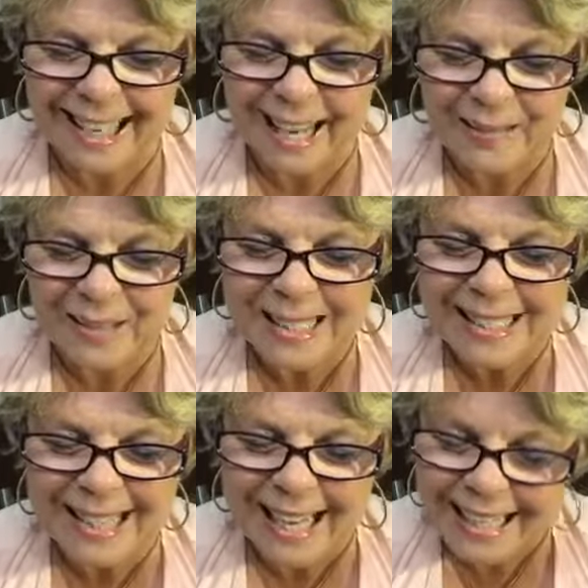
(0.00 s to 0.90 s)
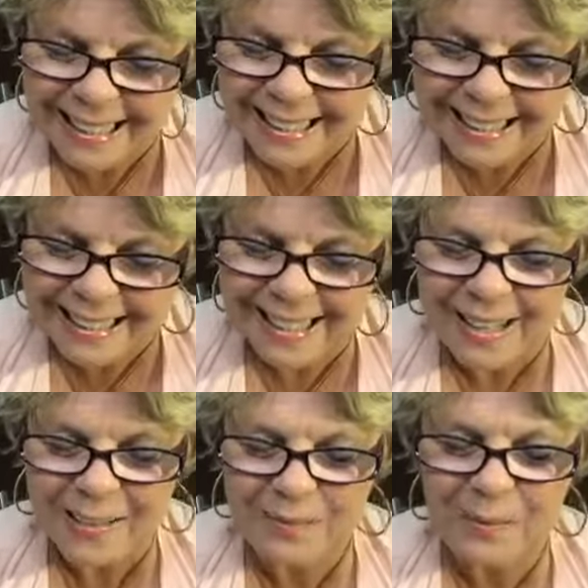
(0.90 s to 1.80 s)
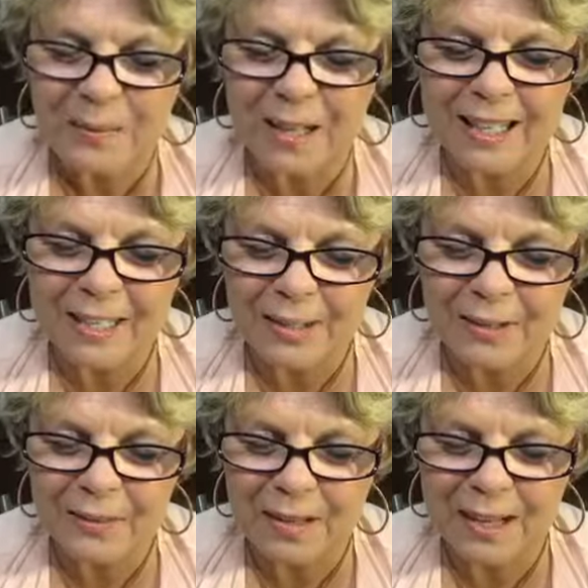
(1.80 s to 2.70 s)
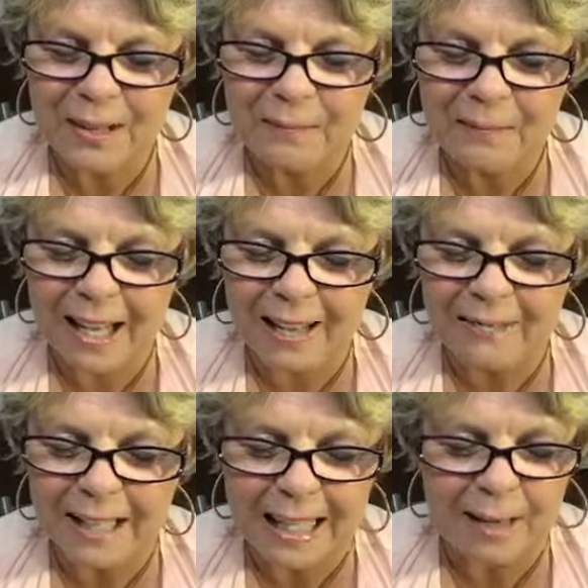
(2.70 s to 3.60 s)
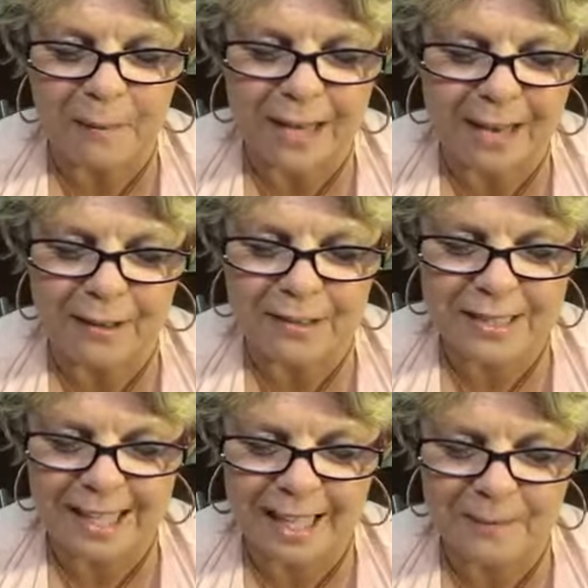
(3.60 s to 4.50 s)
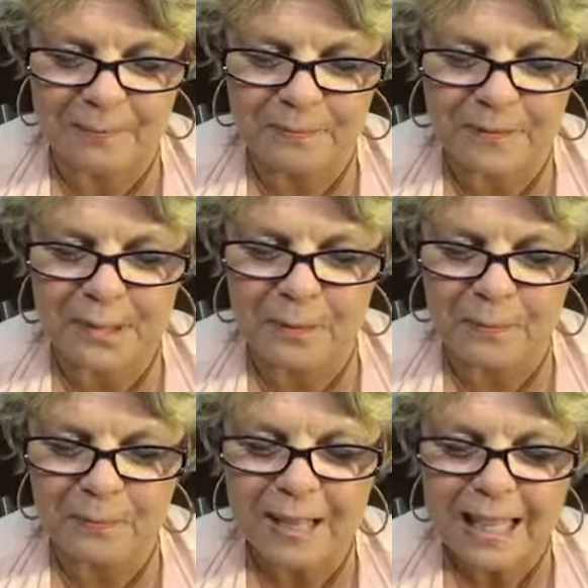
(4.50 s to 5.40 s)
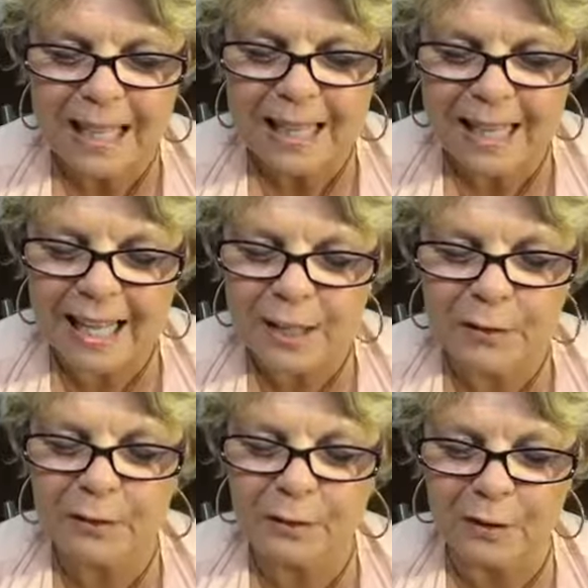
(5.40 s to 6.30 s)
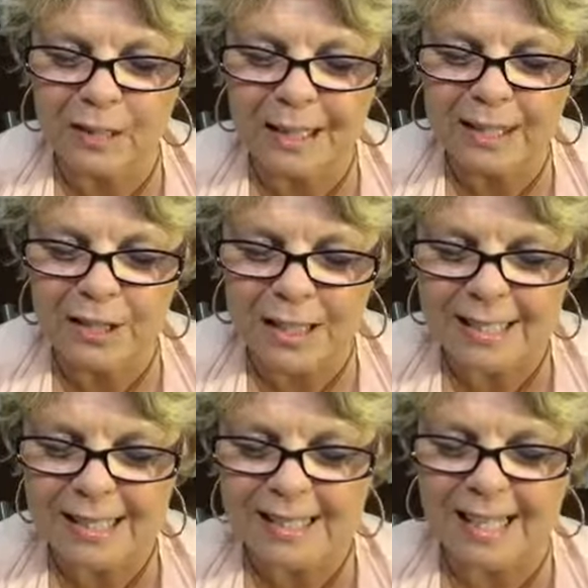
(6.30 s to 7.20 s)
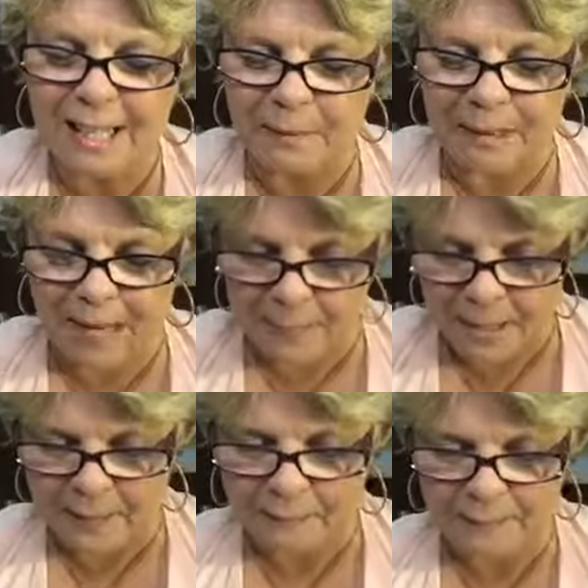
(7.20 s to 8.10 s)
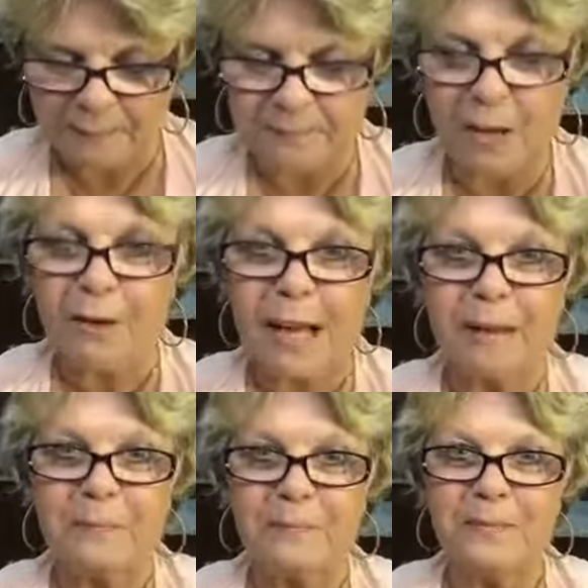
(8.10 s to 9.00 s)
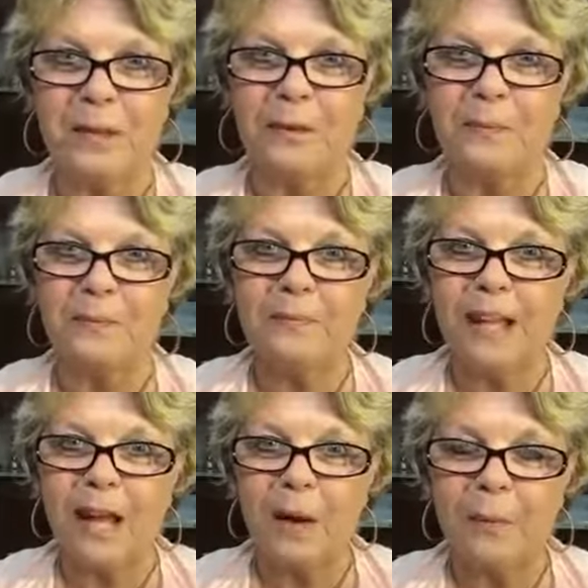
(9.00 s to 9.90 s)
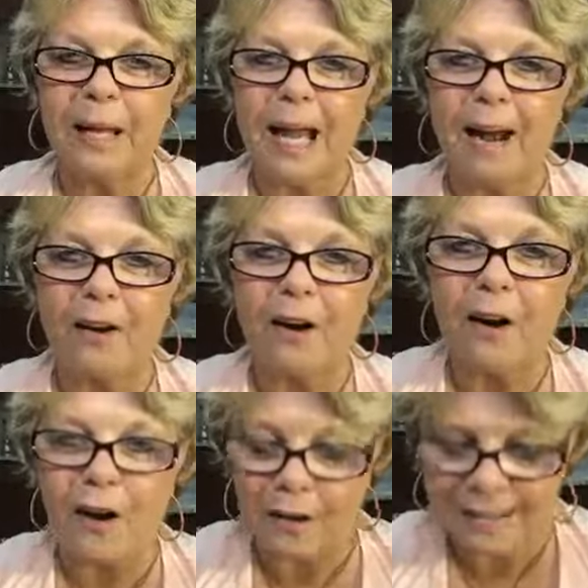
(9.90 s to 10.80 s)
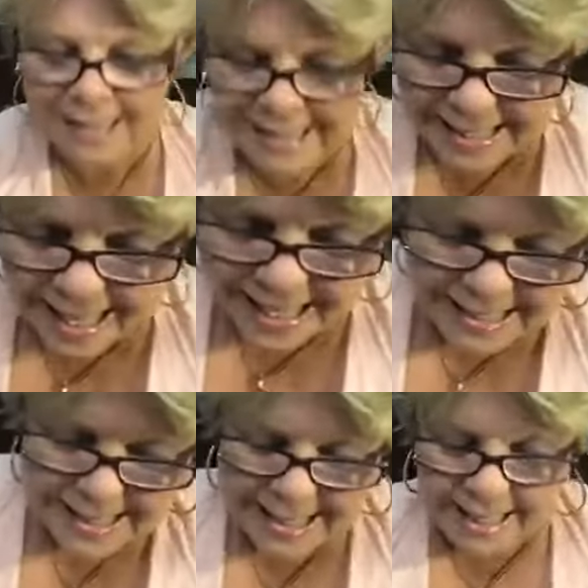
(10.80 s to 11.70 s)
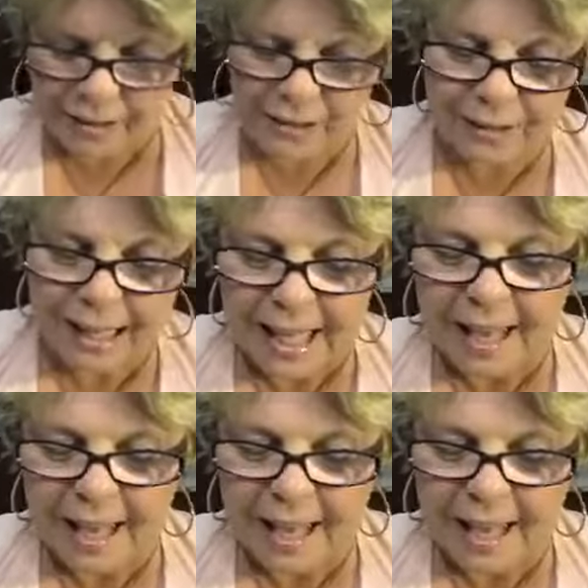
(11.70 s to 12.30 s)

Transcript: I'm excited for what you um, have laid on my heart today. So Thank you, Lord. In Jesus' name, amen. Okay, so we are all set here.